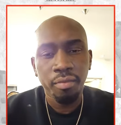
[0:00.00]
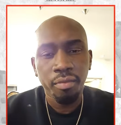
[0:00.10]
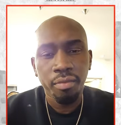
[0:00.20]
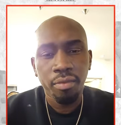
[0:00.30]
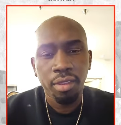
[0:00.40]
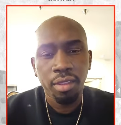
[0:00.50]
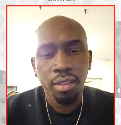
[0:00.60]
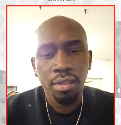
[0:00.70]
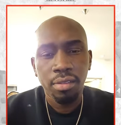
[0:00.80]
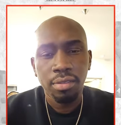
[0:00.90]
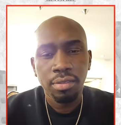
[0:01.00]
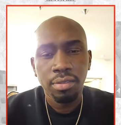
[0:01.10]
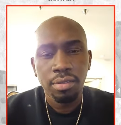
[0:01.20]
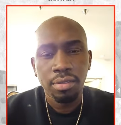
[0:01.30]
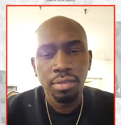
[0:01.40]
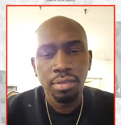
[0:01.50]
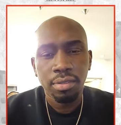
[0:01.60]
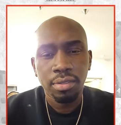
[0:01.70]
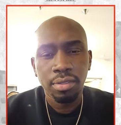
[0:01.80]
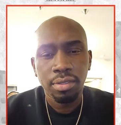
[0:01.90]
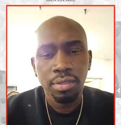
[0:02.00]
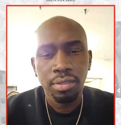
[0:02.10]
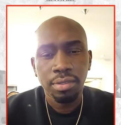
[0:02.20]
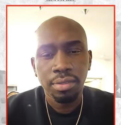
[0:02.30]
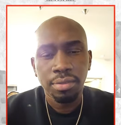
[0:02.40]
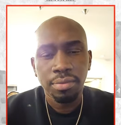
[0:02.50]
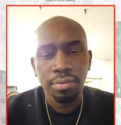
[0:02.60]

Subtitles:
Nothing is said.